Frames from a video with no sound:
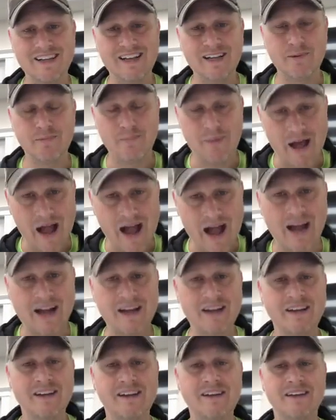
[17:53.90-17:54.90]
Get
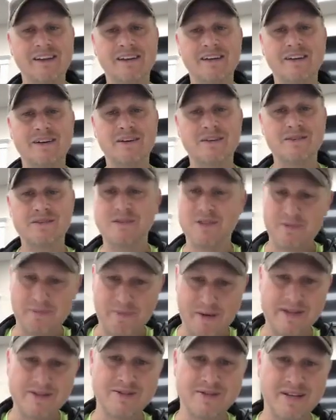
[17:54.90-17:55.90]
back to the
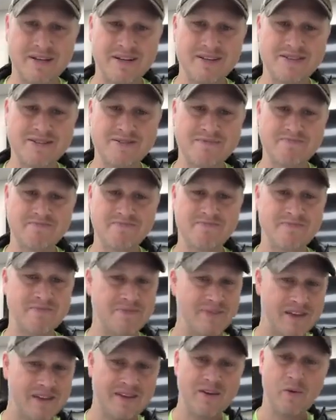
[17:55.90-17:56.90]
basics.
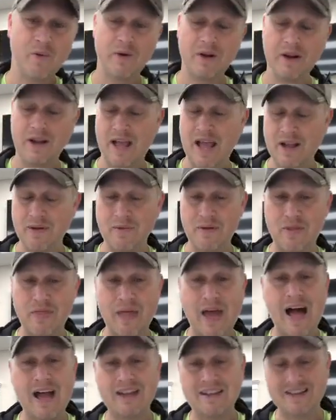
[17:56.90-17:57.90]
We're going to end with
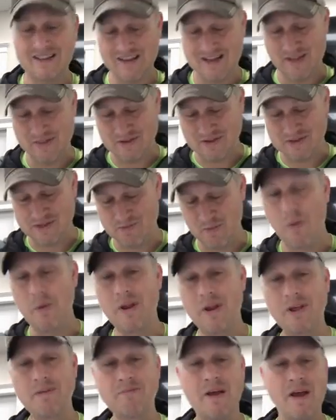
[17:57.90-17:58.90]
that uh, this
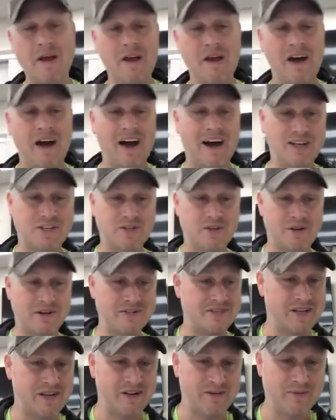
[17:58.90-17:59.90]
morning. Uh,
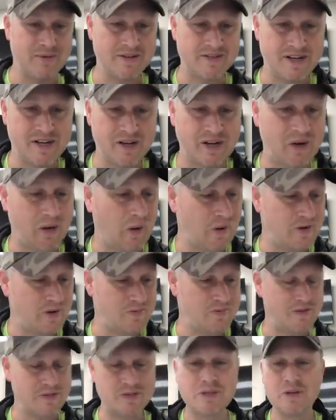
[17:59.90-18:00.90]
trust that it was an
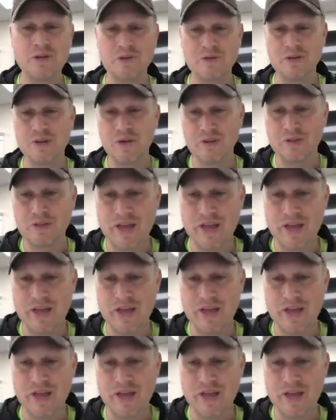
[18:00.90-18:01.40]
encouragement to you.